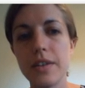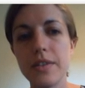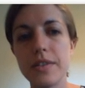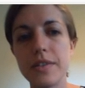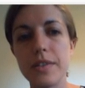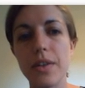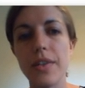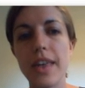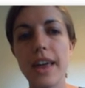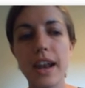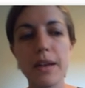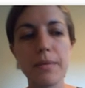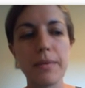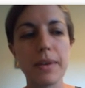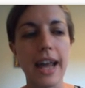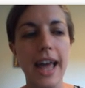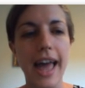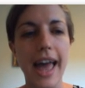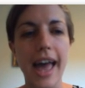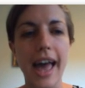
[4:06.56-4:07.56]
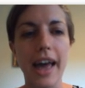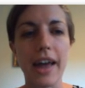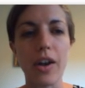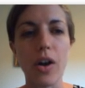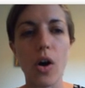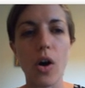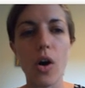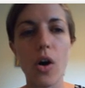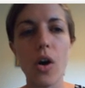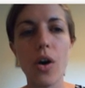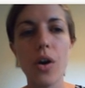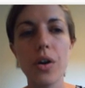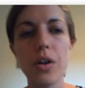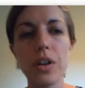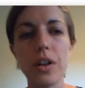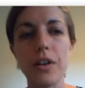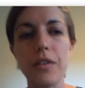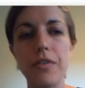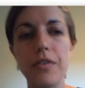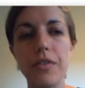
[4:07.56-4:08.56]
So then I'm going to add
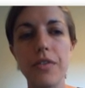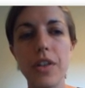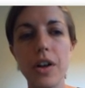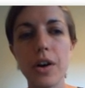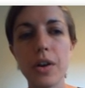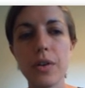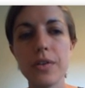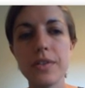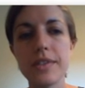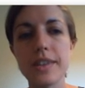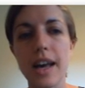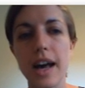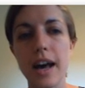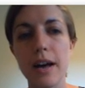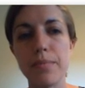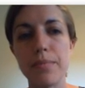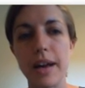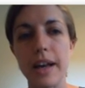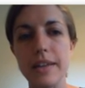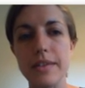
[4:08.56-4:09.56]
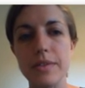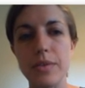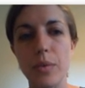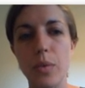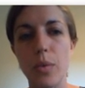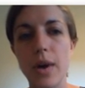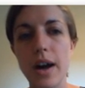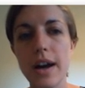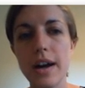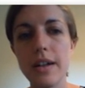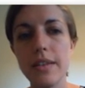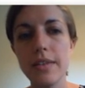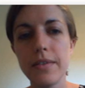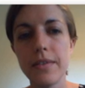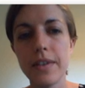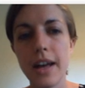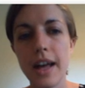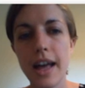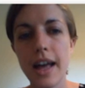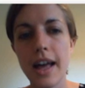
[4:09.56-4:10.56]
all of those up as well,
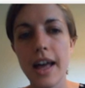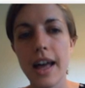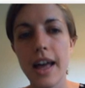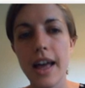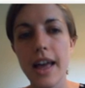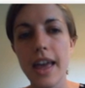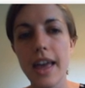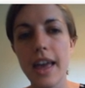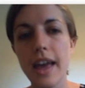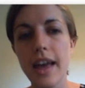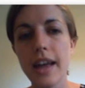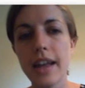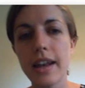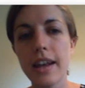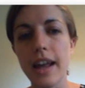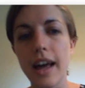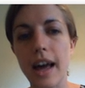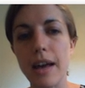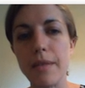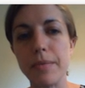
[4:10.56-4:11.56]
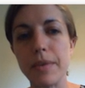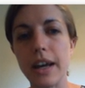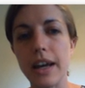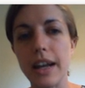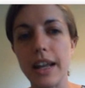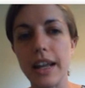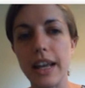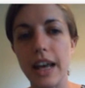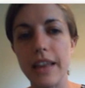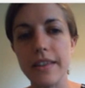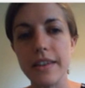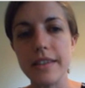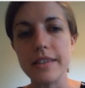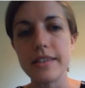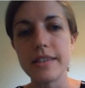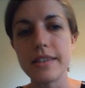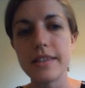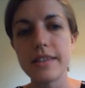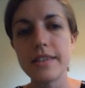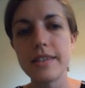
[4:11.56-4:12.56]
and I'm going to get the
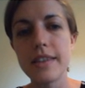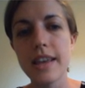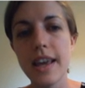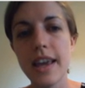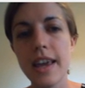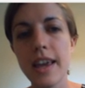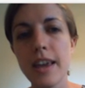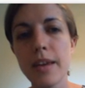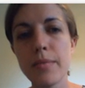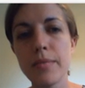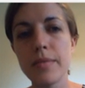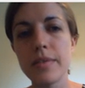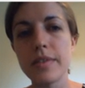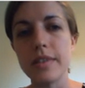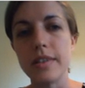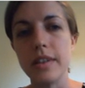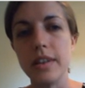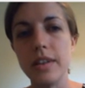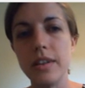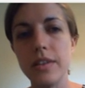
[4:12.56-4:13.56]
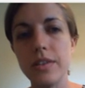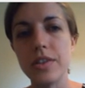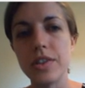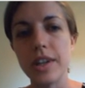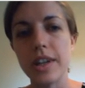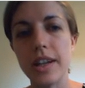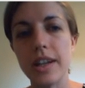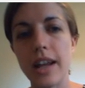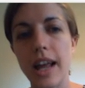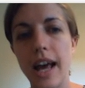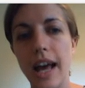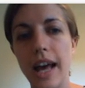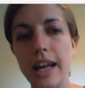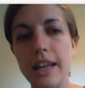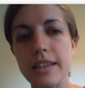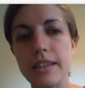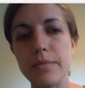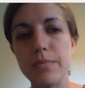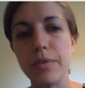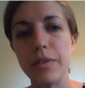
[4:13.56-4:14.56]
same solution
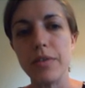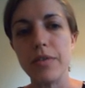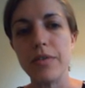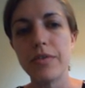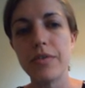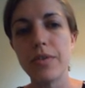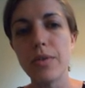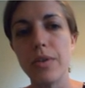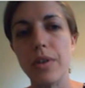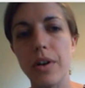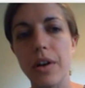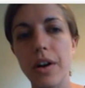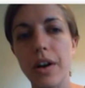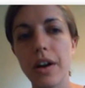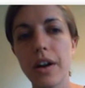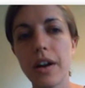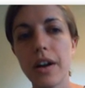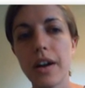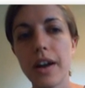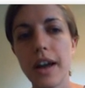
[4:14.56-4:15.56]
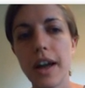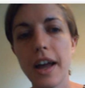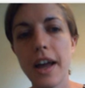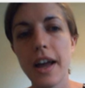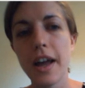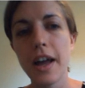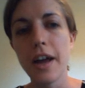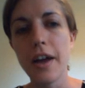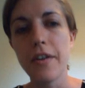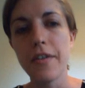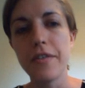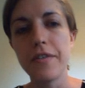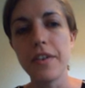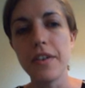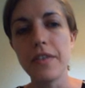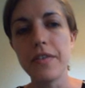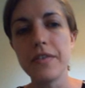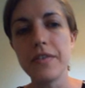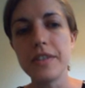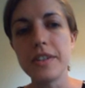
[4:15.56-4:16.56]
as before,
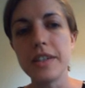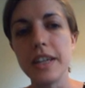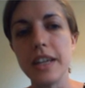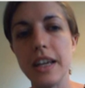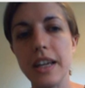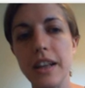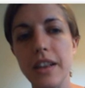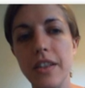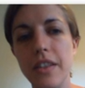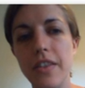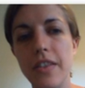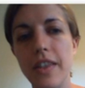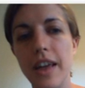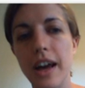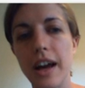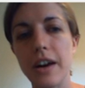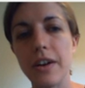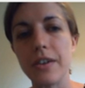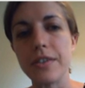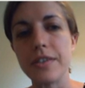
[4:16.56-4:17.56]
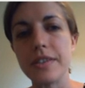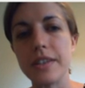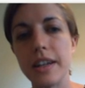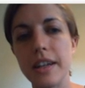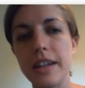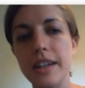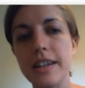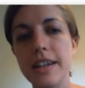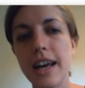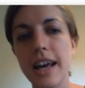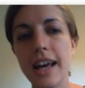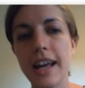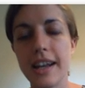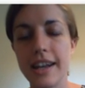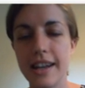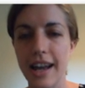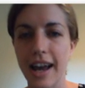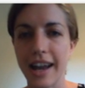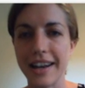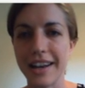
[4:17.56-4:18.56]

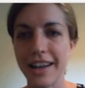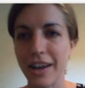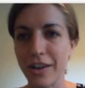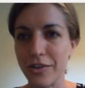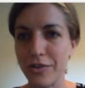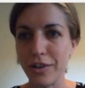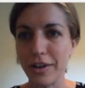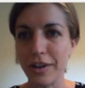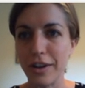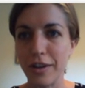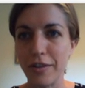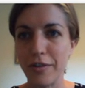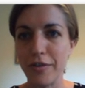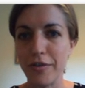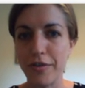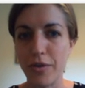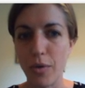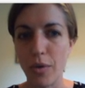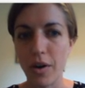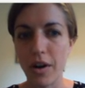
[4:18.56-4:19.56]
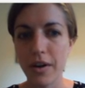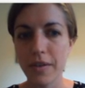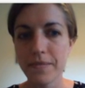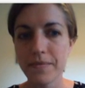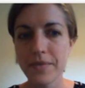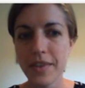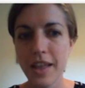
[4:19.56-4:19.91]
15,904.